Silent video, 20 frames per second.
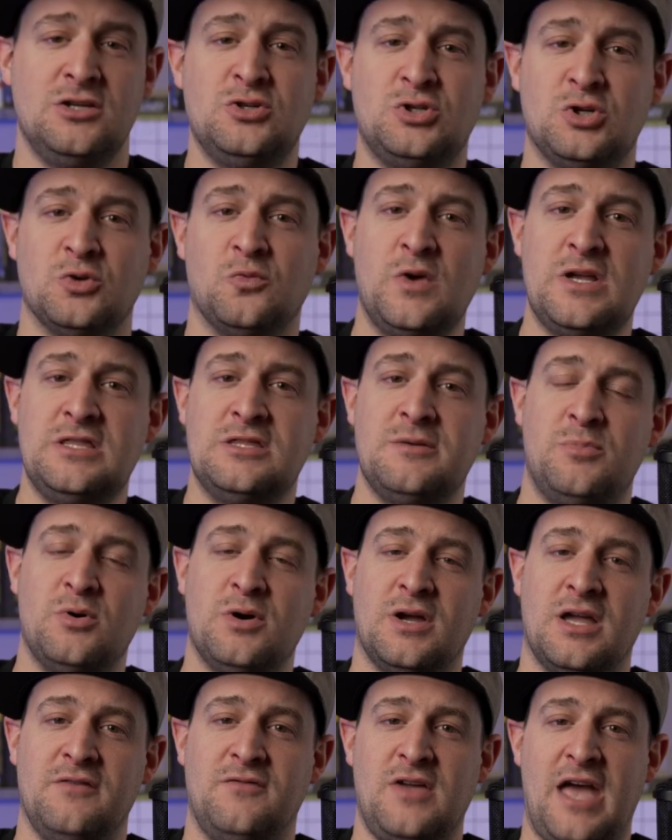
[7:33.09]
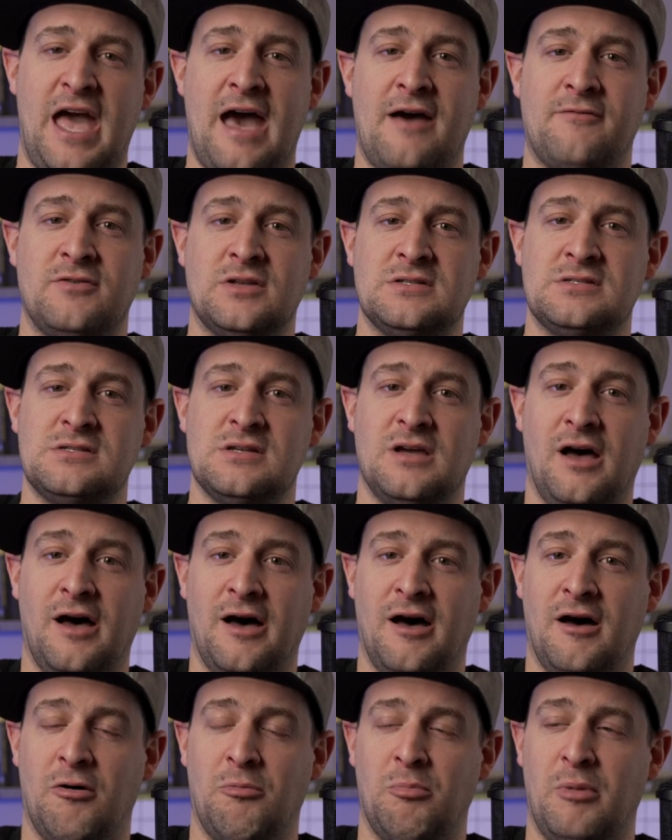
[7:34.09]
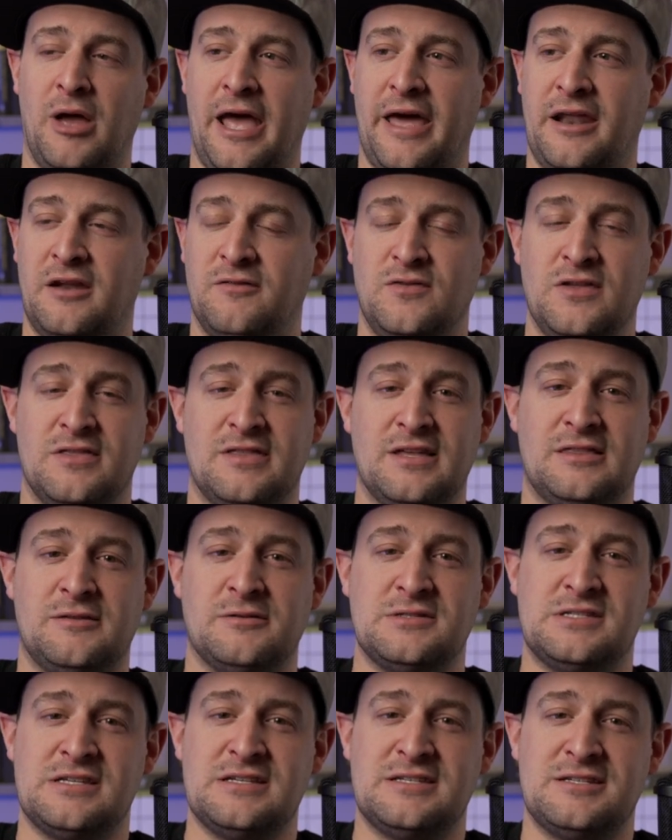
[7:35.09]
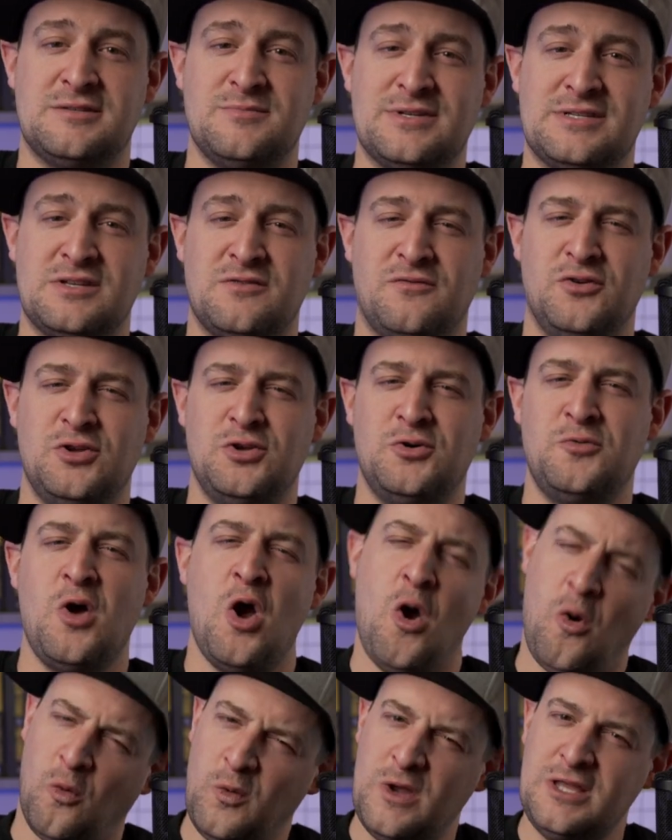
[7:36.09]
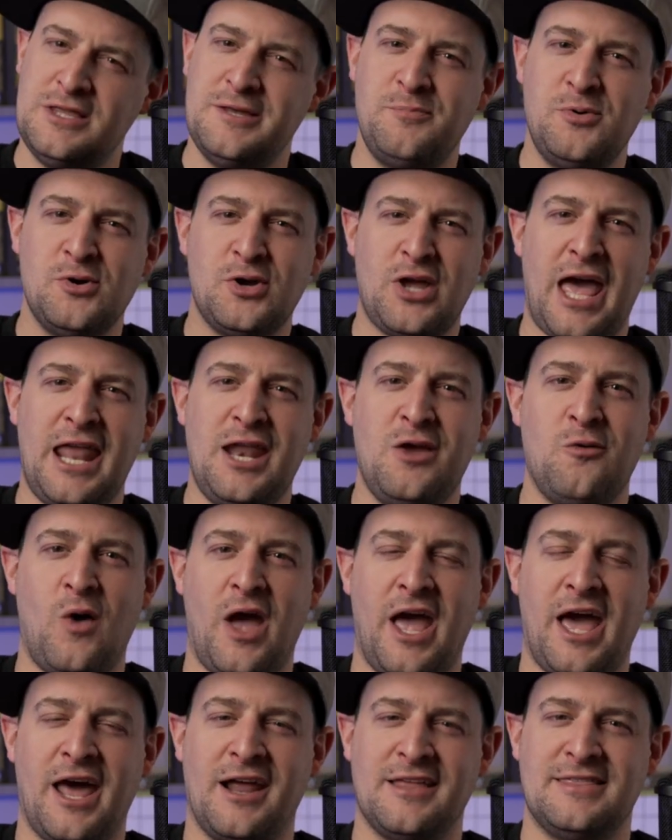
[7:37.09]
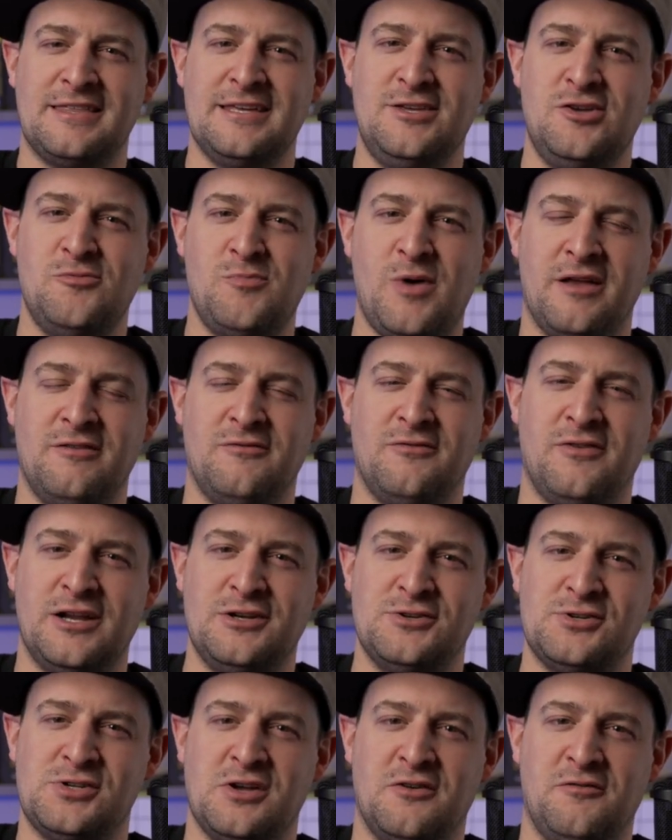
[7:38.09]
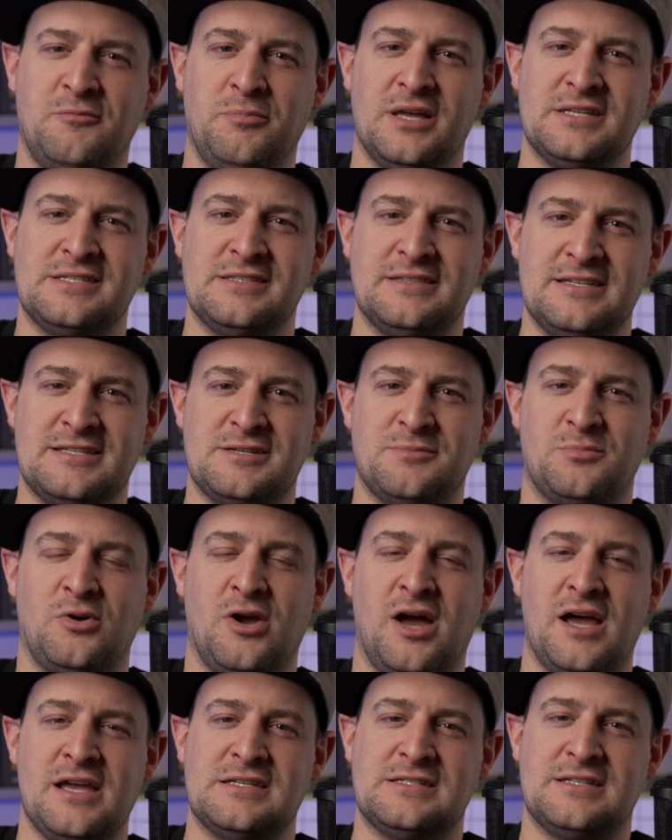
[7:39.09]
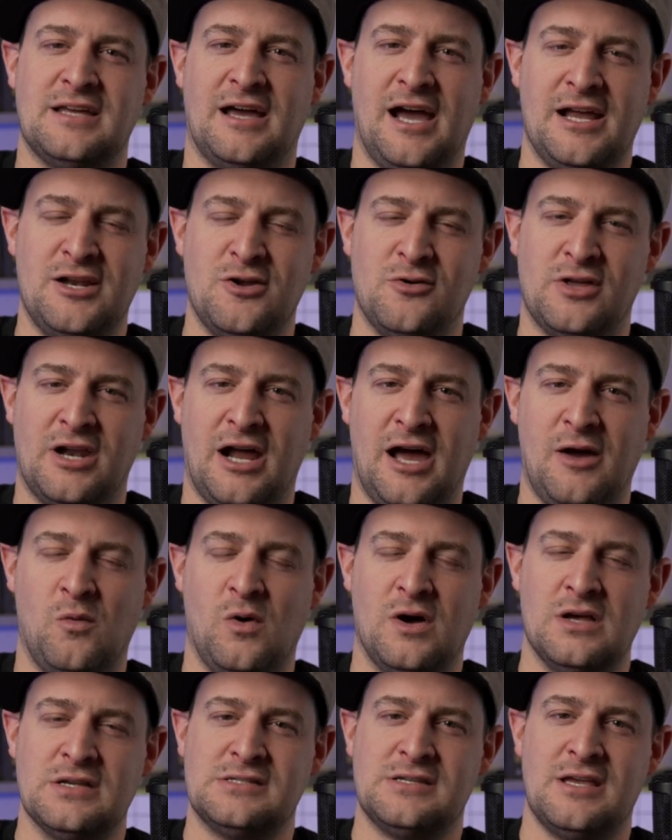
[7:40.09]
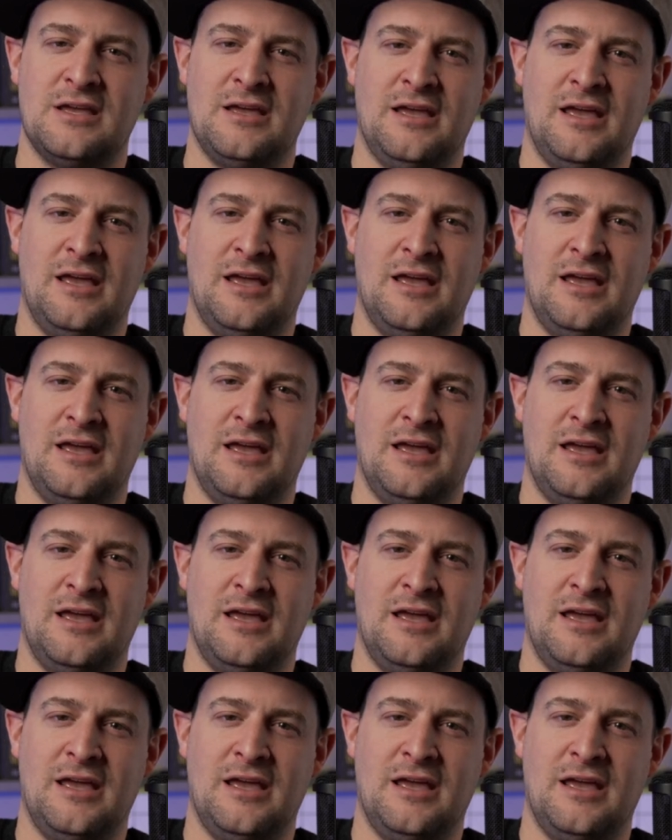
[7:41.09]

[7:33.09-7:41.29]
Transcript: You should read the book if you haven't. Um, and if you think the system isn't for you, read the book anyway. And I think you might find yourself pleasantly surprised. I know that I was.